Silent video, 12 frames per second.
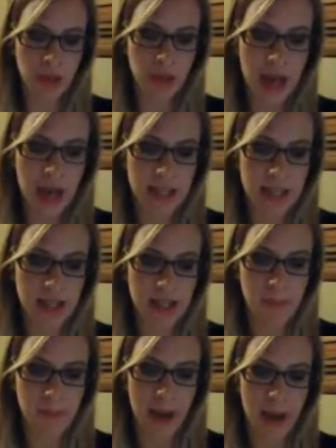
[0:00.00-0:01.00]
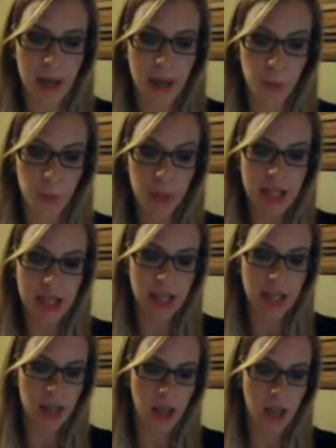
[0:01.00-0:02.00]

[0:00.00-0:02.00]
that is by reading